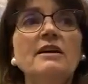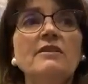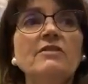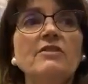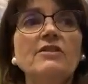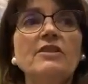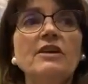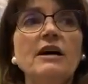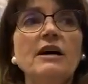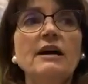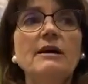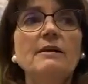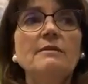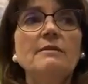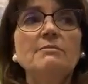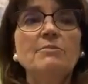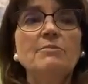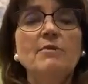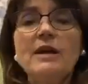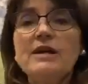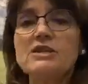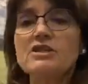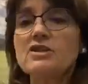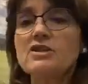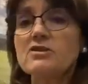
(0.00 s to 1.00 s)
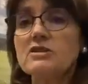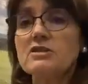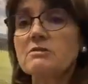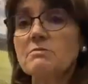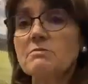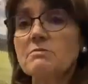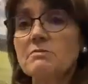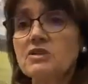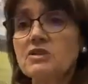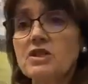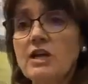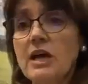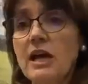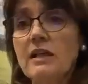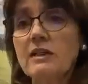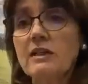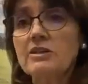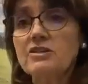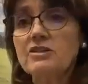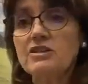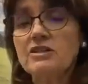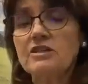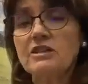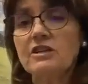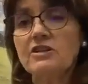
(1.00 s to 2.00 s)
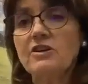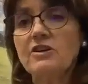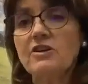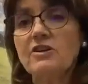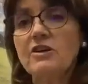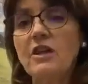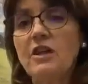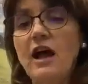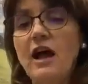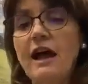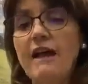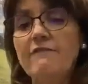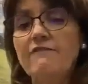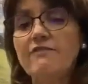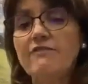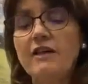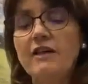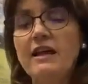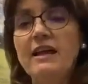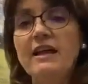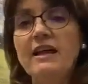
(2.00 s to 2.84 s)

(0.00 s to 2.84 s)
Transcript: the pressures and challenges in her life